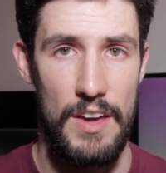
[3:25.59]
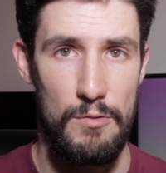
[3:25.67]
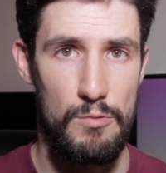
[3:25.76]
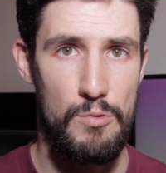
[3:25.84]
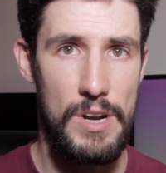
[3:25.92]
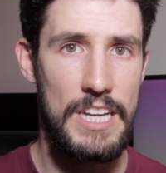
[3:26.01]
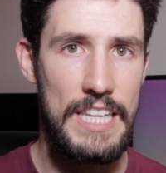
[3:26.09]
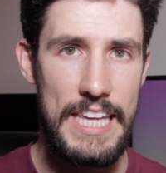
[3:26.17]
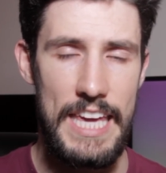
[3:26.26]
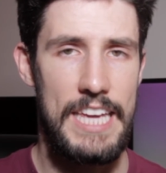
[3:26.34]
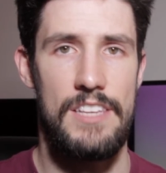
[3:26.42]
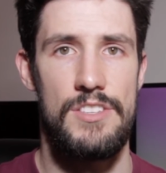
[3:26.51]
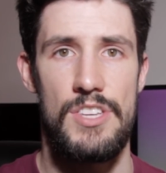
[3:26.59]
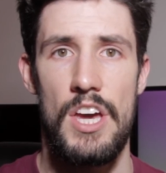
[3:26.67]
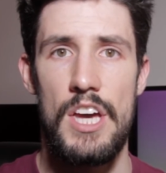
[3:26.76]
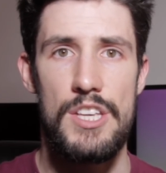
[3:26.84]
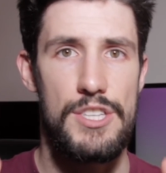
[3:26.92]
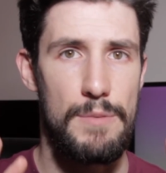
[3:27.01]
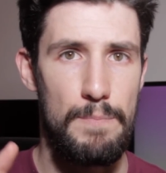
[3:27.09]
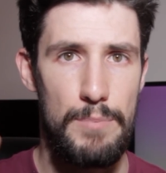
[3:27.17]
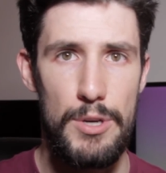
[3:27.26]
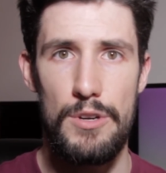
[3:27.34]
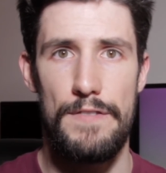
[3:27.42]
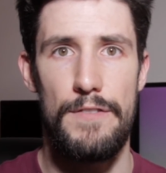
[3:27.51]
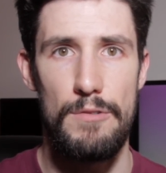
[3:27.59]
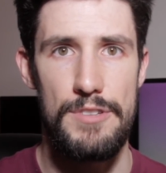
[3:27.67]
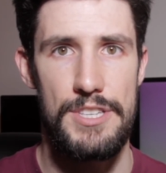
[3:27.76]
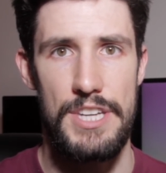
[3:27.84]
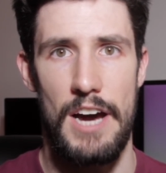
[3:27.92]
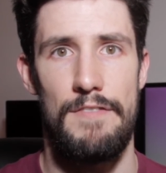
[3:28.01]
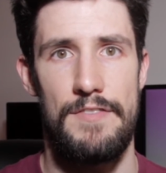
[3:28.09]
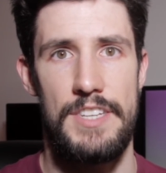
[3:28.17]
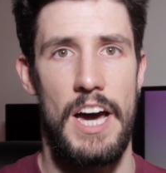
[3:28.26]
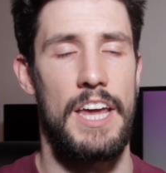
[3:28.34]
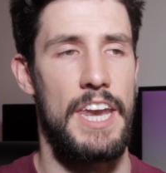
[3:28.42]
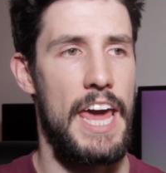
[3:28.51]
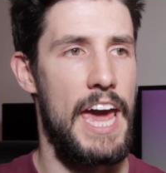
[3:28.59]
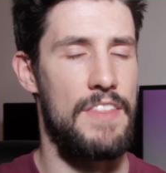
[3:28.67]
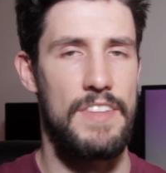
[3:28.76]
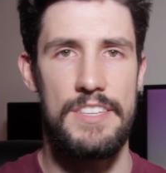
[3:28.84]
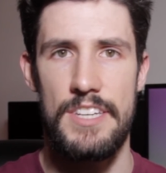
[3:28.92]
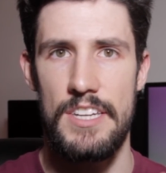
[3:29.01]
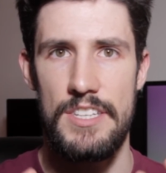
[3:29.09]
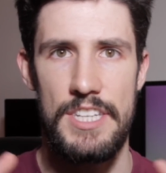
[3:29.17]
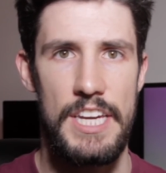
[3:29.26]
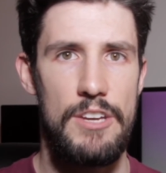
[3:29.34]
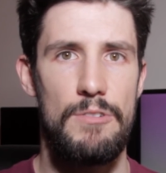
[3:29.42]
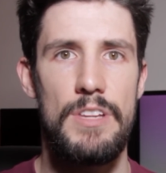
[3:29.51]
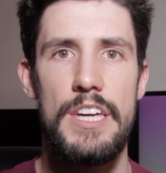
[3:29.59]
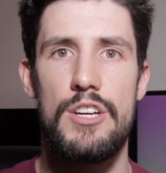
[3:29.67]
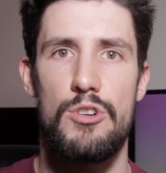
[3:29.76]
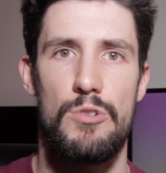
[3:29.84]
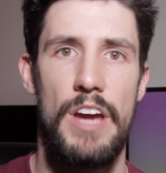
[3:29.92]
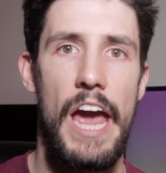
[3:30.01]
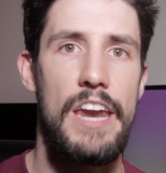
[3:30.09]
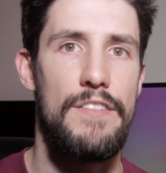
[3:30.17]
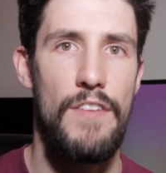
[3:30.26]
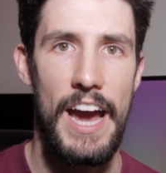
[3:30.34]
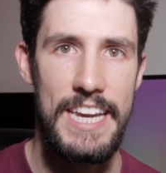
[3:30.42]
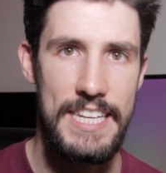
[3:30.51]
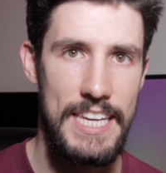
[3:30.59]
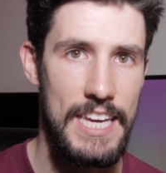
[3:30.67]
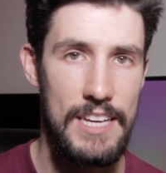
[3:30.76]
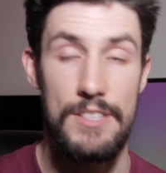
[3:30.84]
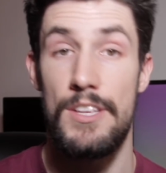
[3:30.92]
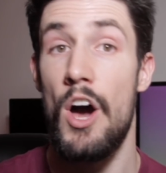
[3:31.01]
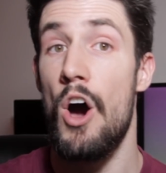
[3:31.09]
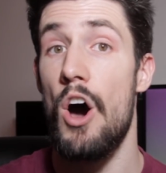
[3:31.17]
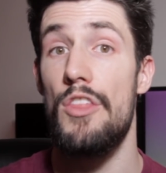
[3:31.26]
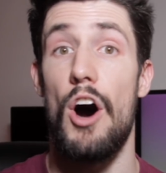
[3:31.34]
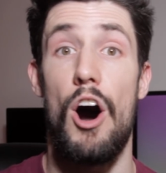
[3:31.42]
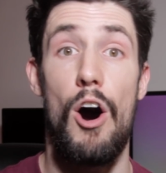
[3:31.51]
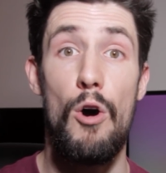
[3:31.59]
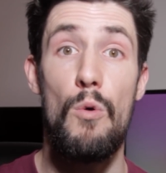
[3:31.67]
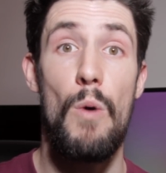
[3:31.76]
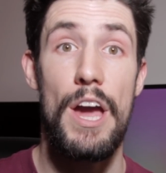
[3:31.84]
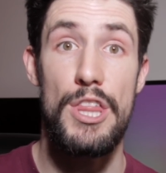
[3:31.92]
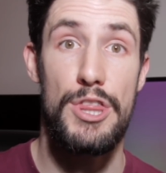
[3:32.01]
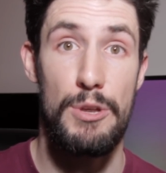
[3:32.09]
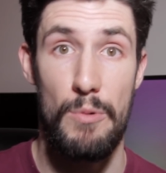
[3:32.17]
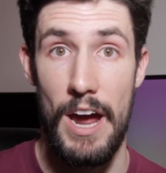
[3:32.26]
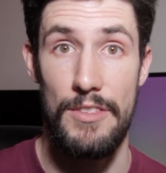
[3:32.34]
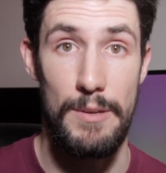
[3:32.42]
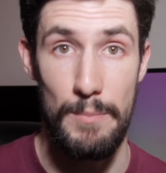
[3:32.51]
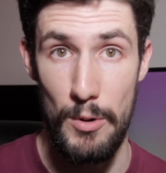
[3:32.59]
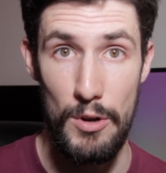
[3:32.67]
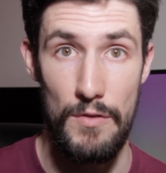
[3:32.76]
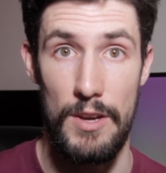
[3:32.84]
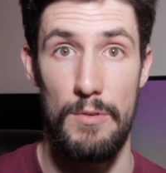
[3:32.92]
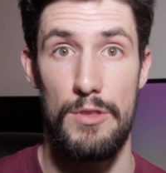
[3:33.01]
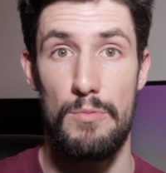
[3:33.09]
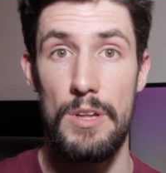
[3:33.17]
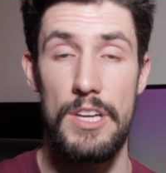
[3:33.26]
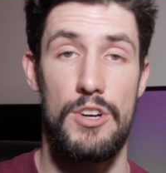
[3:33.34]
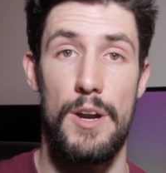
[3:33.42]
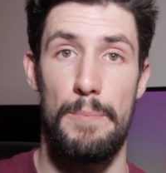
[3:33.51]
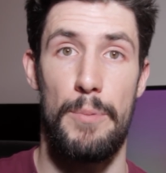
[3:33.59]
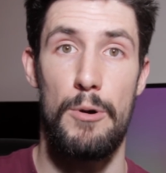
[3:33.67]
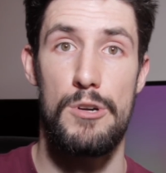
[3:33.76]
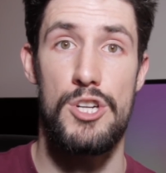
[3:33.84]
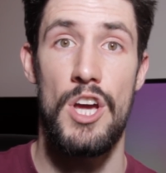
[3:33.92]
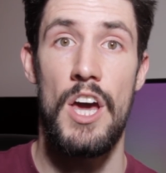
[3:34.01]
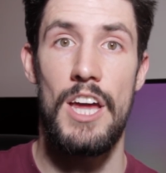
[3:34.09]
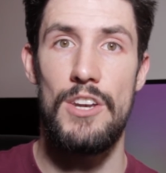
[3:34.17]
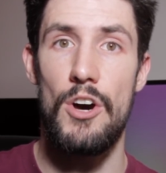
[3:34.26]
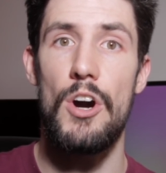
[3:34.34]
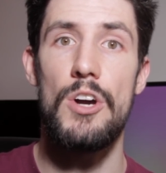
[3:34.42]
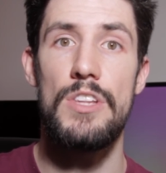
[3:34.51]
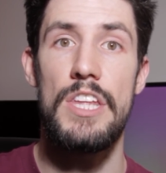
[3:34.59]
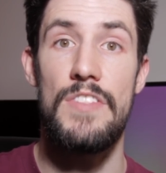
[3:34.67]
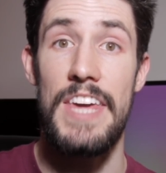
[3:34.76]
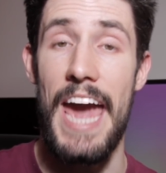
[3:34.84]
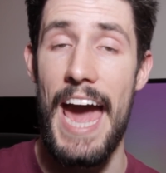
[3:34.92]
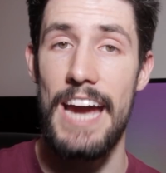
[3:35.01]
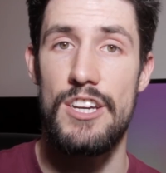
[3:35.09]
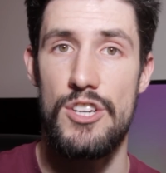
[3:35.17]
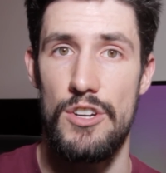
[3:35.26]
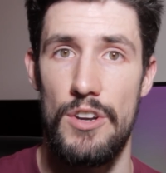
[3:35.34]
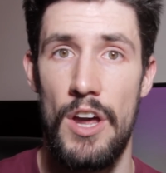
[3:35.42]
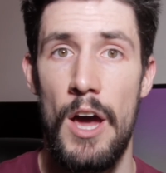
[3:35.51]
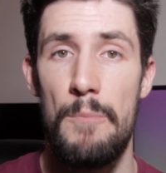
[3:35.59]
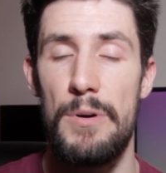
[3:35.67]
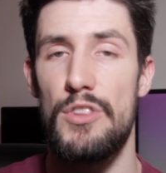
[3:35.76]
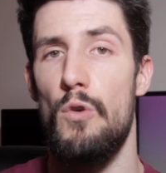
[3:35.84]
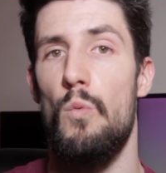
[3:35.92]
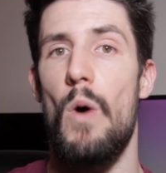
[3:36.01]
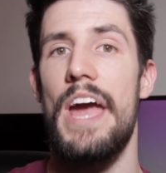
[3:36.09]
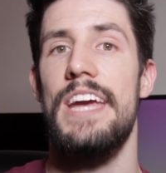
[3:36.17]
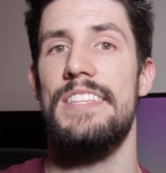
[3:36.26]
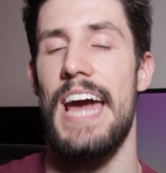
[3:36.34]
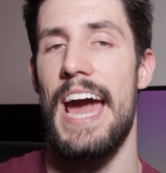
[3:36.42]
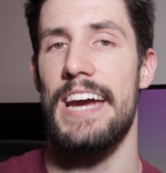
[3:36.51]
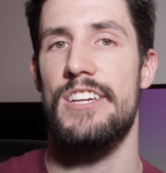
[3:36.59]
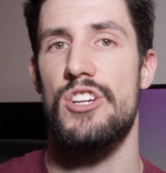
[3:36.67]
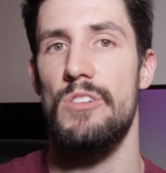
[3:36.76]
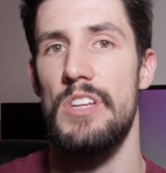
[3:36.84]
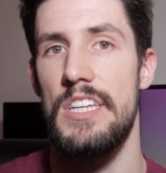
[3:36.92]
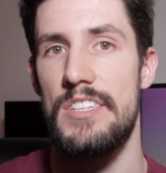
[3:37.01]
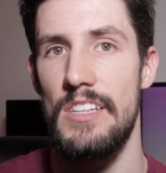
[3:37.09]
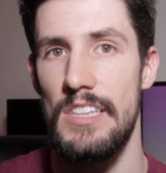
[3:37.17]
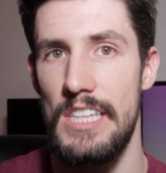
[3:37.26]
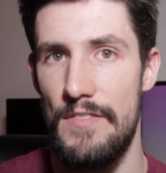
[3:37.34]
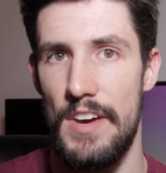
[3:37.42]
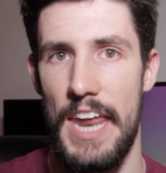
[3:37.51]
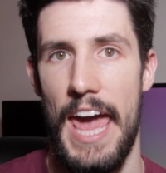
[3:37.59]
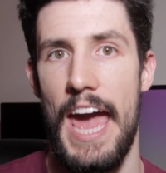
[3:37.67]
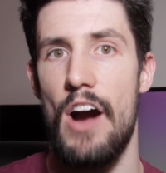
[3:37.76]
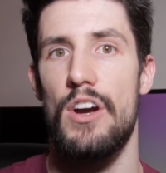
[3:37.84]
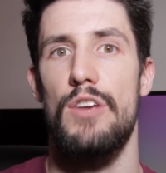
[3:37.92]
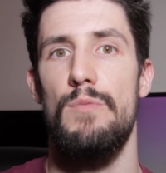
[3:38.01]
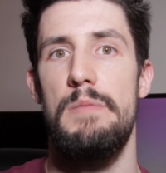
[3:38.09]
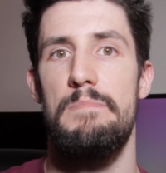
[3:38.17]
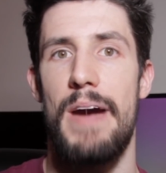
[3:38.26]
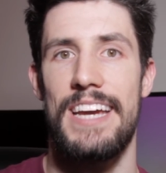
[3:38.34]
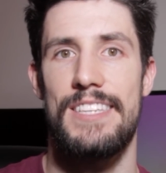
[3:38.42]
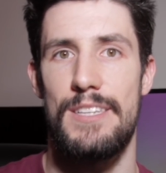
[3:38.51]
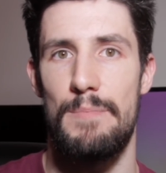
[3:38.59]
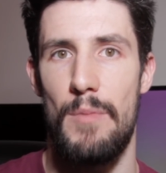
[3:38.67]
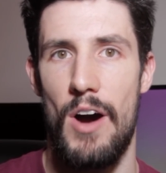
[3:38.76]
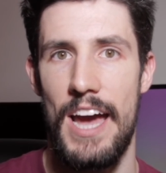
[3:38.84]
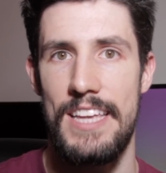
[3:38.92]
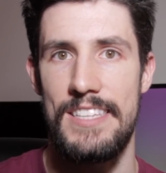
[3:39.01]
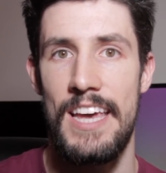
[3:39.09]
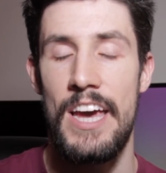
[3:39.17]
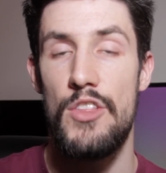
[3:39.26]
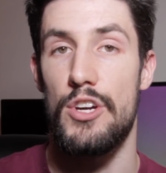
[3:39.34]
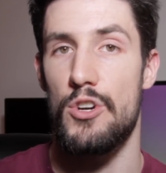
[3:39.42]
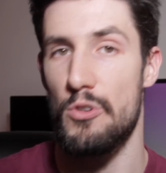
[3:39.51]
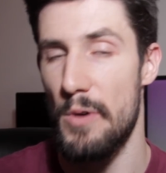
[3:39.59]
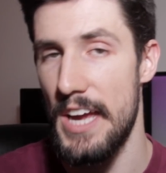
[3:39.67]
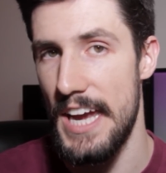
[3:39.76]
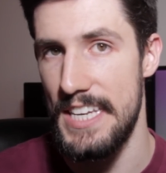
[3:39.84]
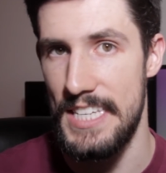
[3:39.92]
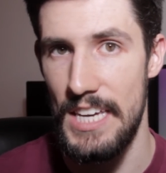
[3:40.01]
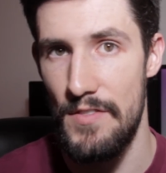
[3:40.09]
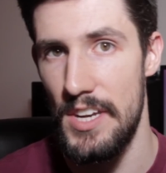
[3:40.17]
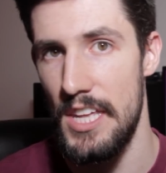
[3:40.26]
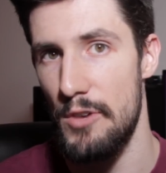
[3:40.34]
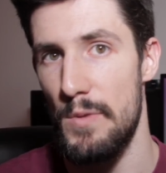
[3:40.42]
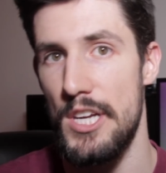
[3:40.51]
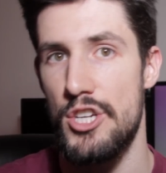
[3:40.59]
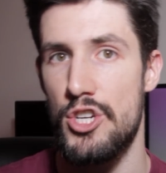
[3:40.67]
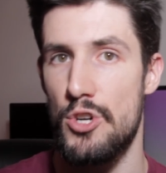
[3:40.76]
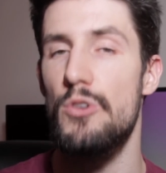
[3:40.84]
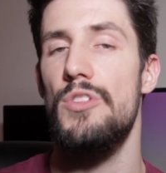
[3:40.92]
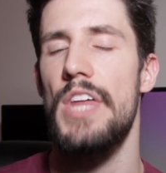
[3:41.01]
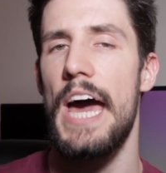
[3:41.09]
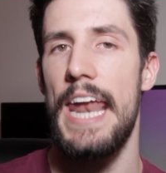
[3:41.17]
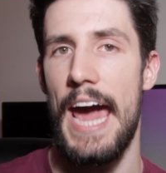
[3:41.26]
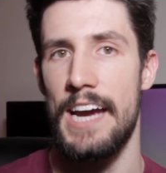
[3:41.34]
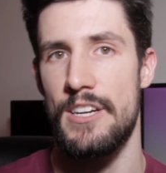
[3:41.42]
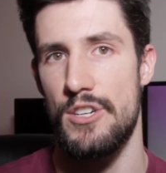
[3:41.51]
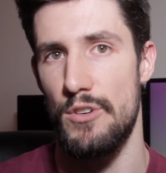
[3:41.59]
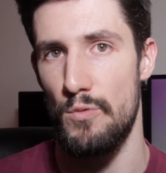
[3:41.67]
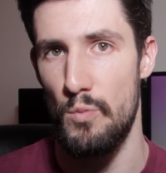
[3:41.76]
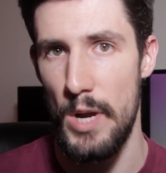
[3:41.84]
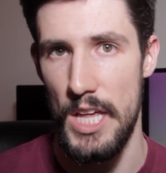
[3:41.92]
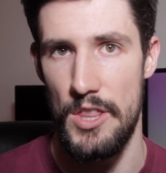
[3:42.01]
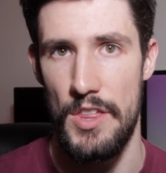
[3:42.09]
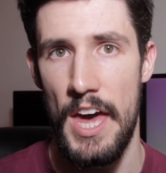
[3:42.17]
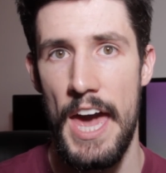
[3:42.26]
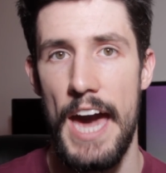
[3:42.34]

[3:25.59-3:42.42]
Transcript: There really is some beautiful stuff done, and there's continually creative ideas the whole way throughout the movie with really trying to push not only the action, but the way it's actually delivered. How can we maximize the creativity that we shoot that action with?